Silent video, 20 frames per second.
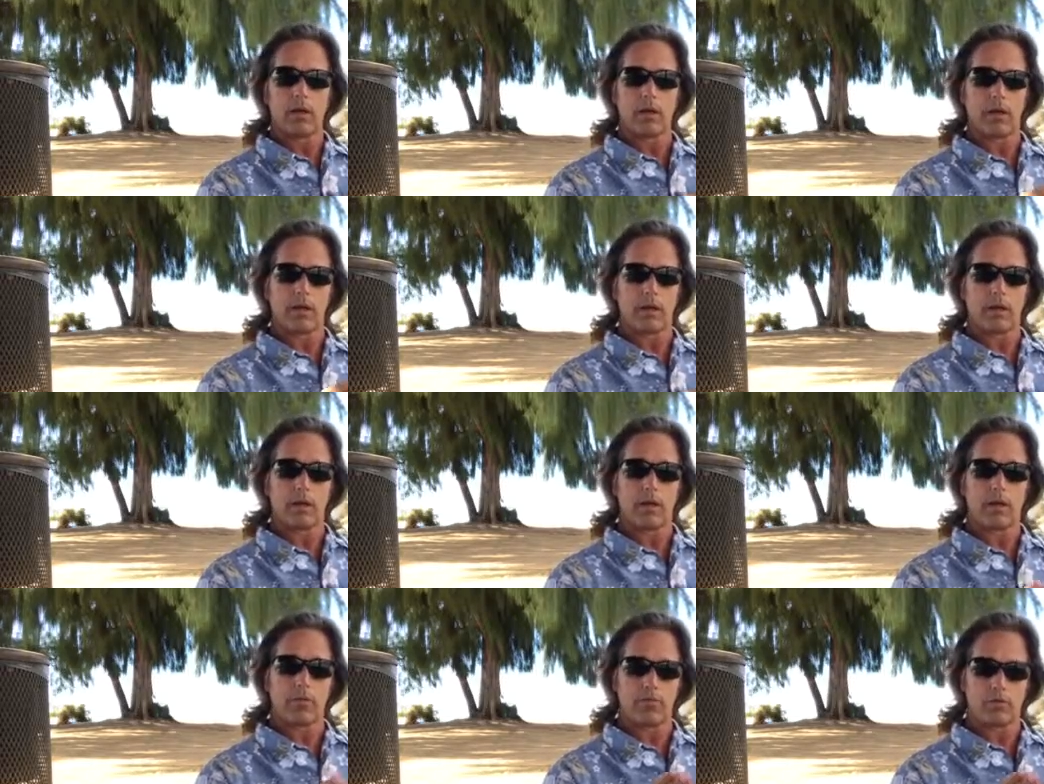And
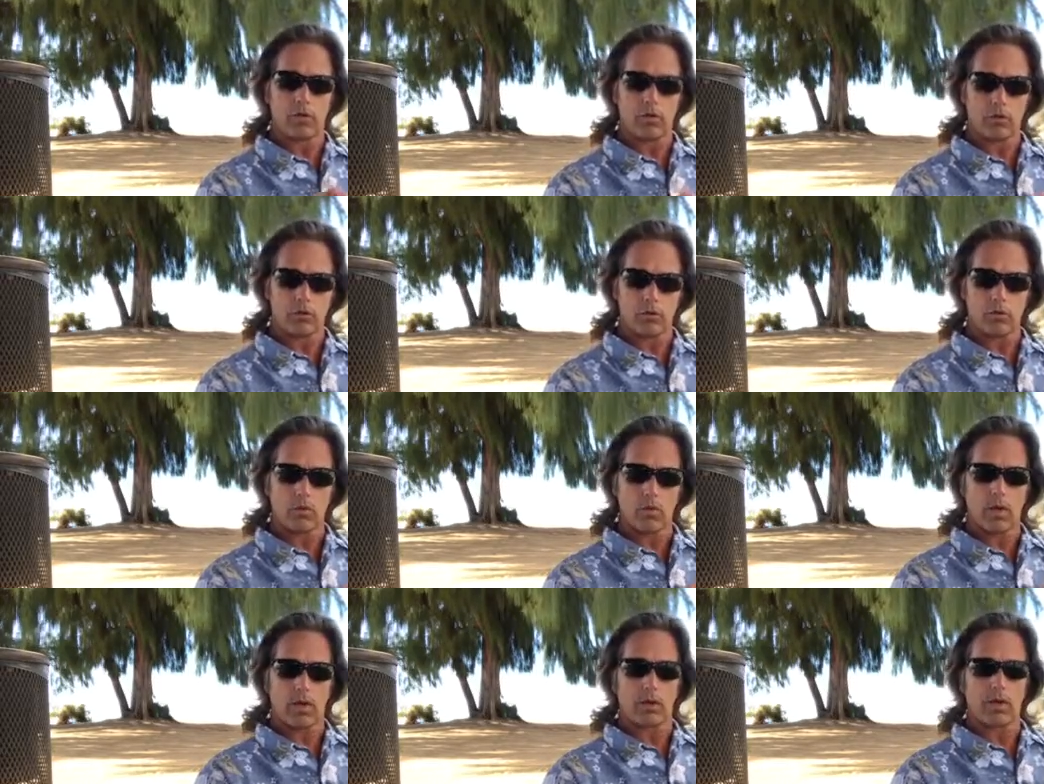then if you
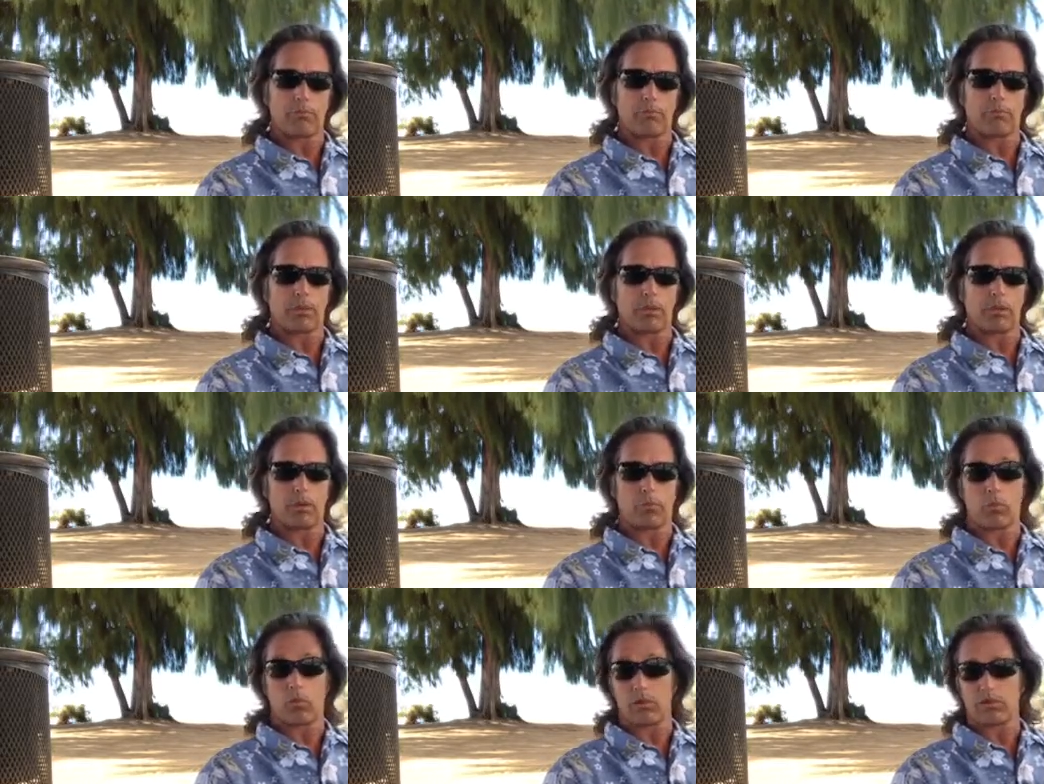do end up
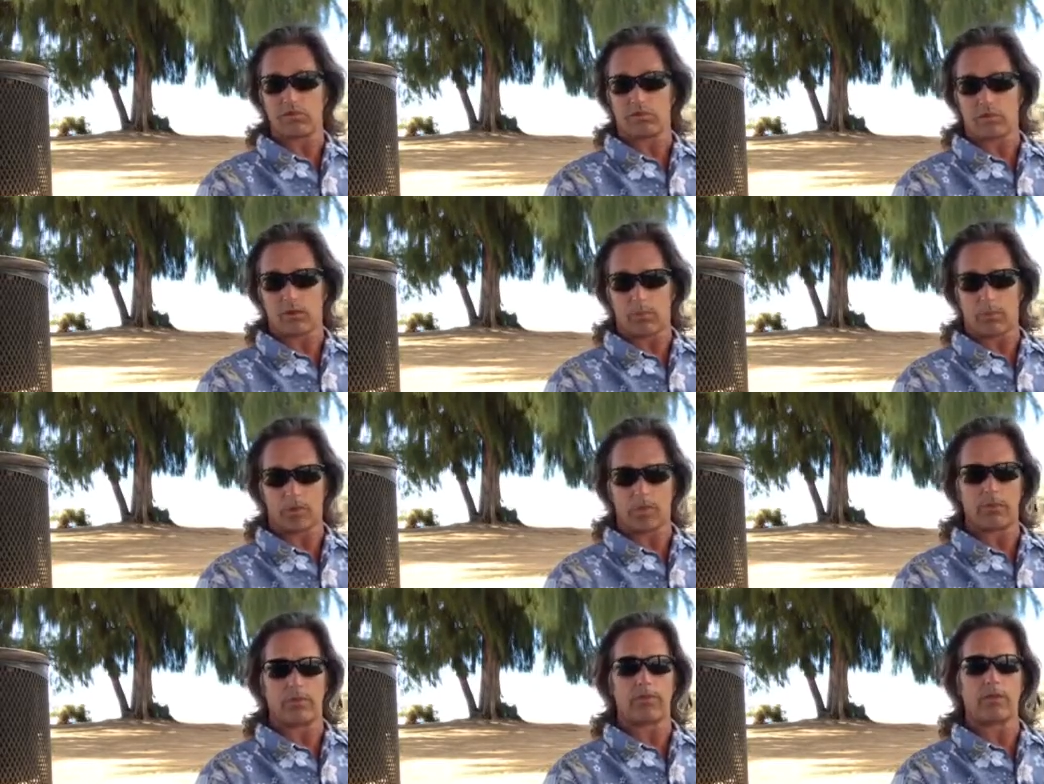playing with
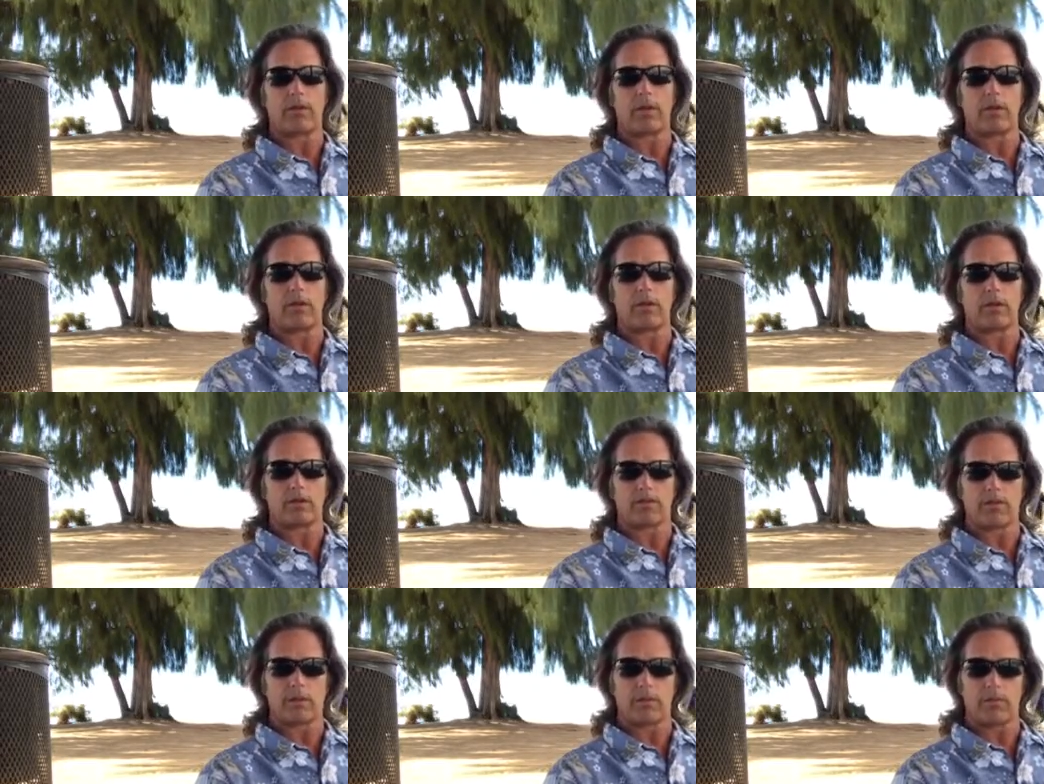someone,
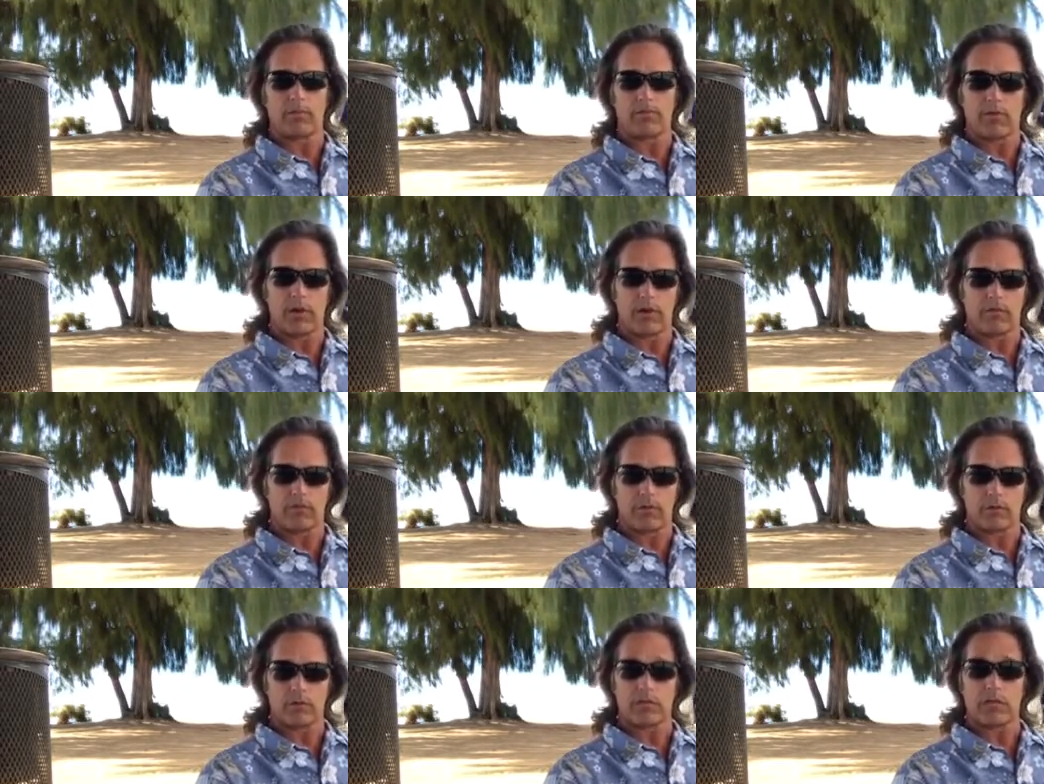then the
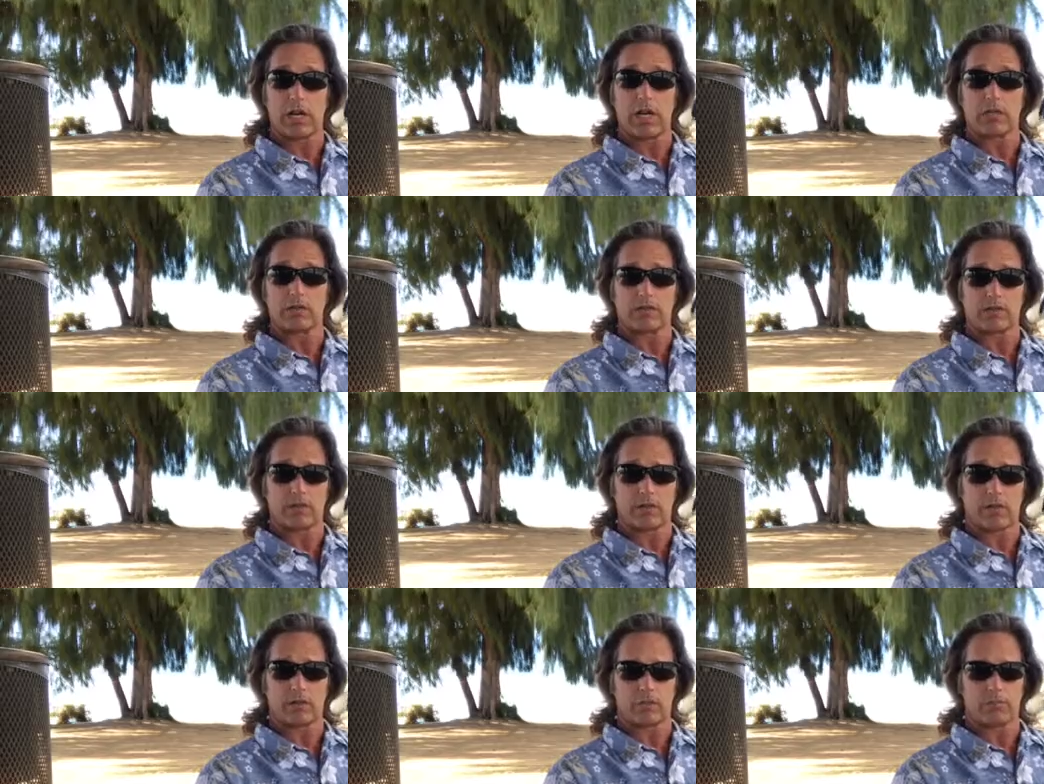simplified version
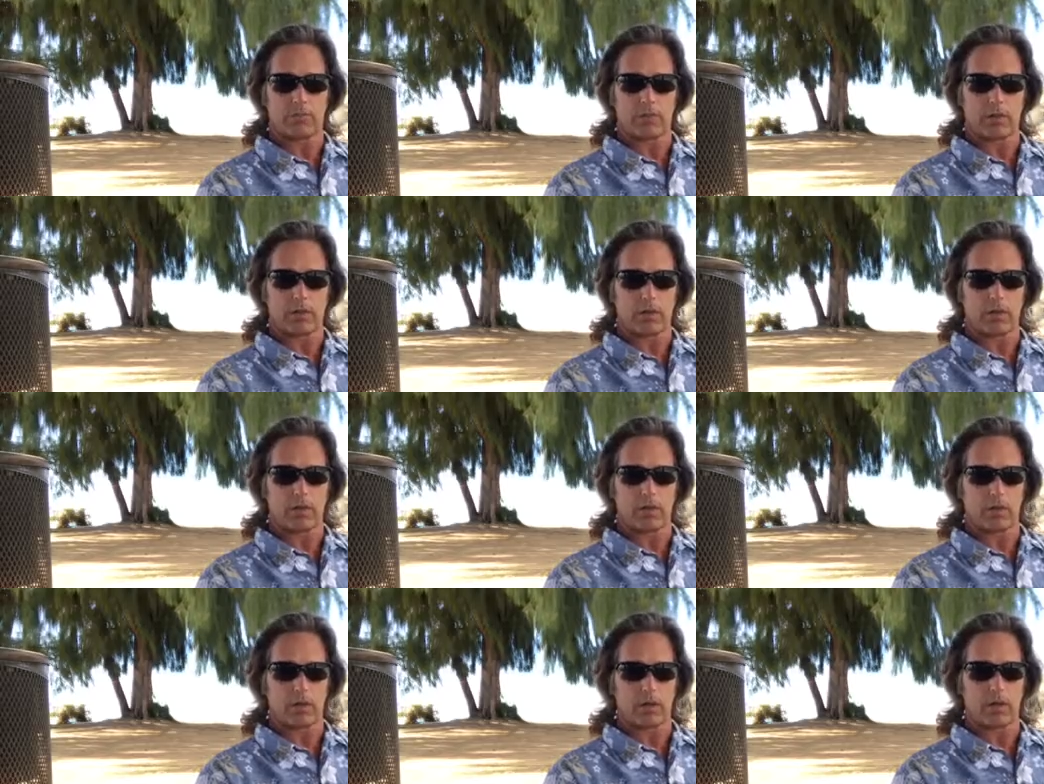actually sounds pretty
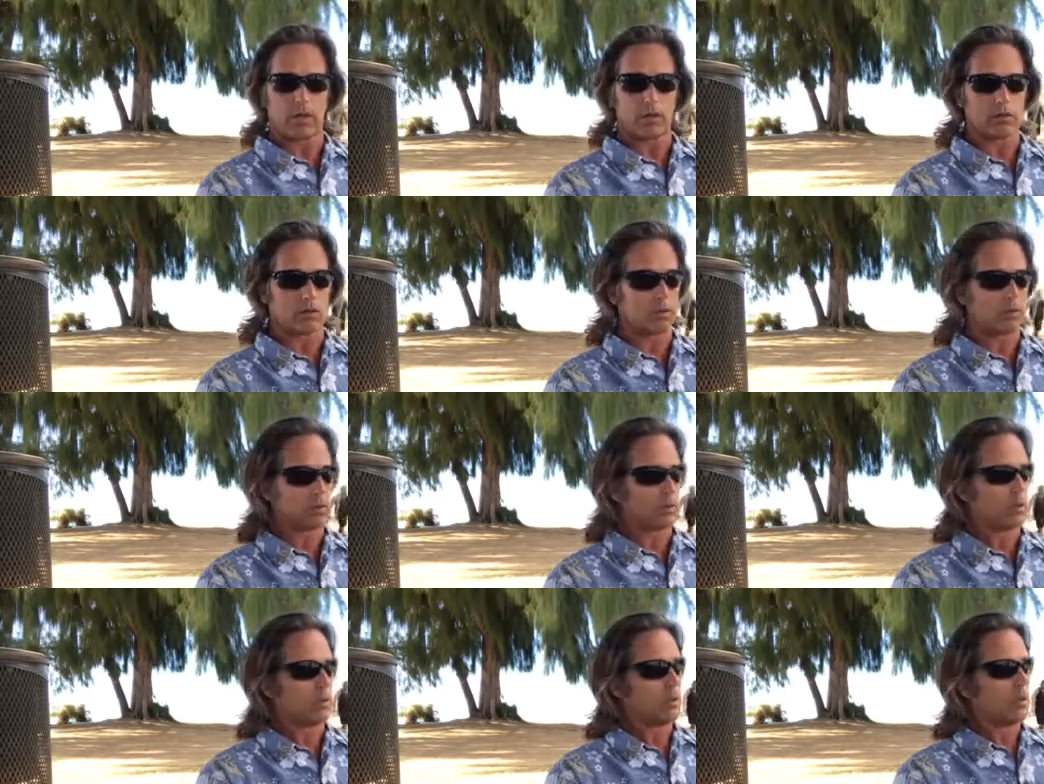doggone
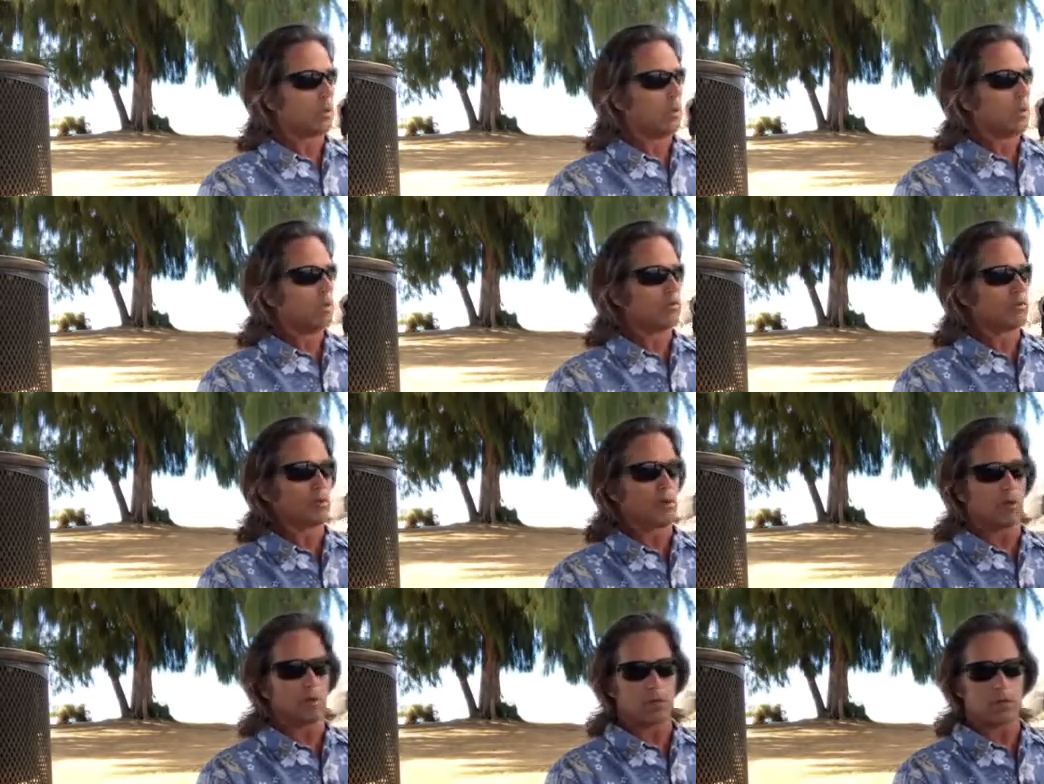good.
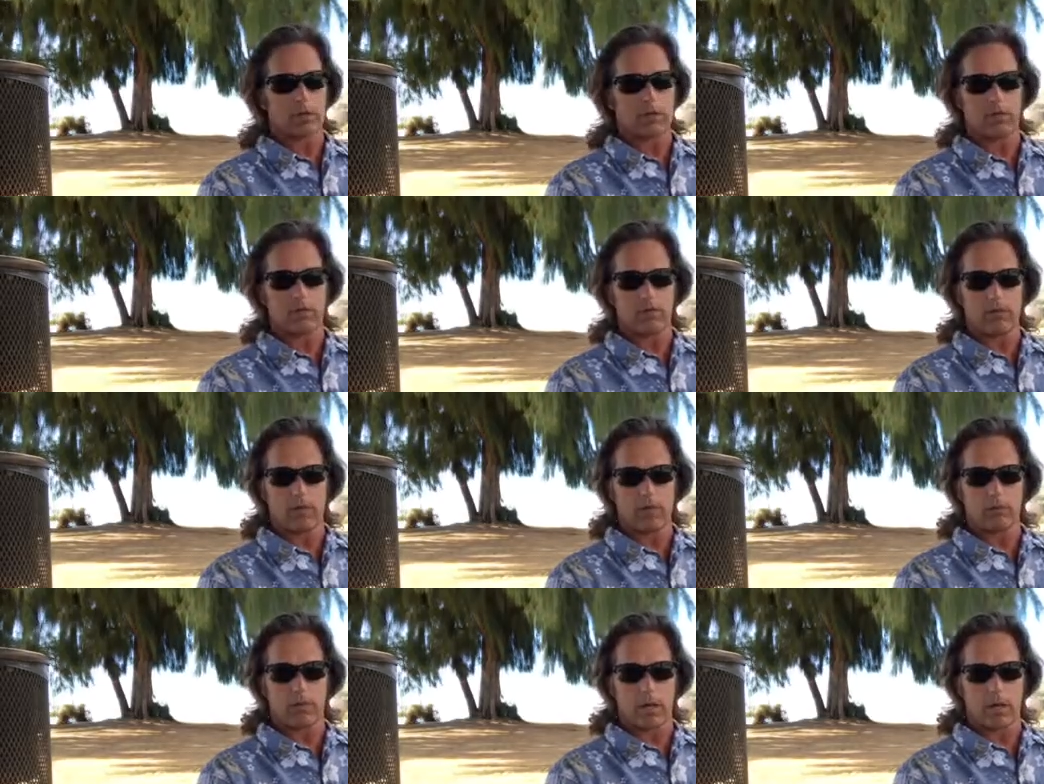So key
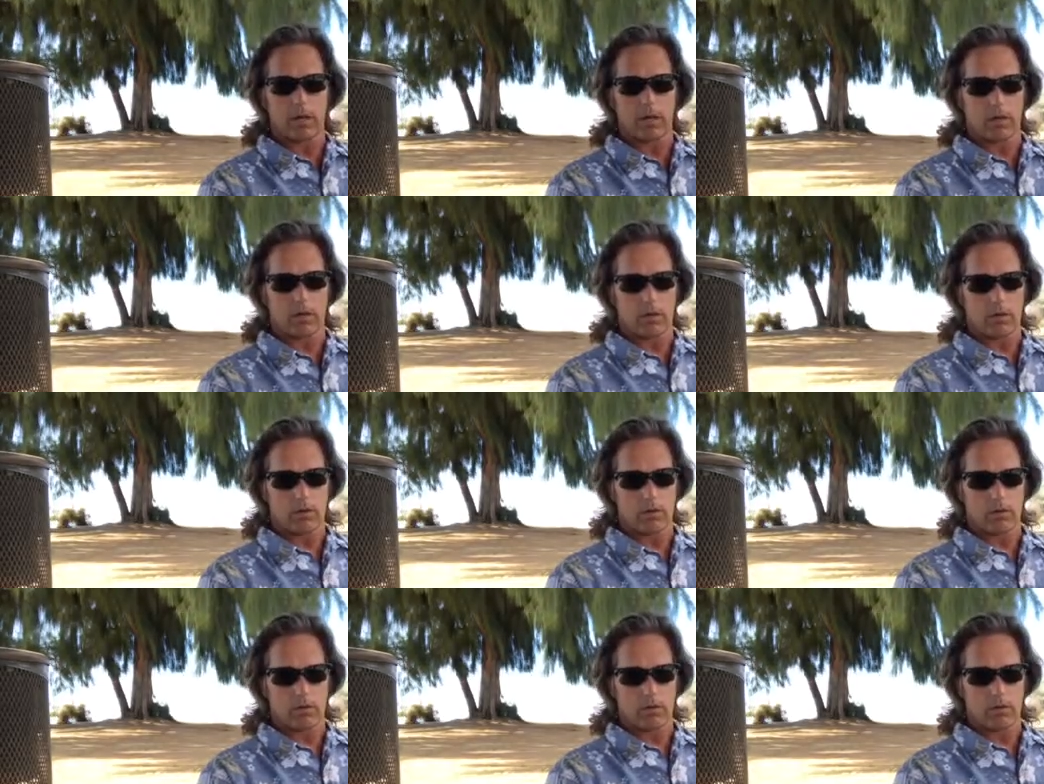of E minor.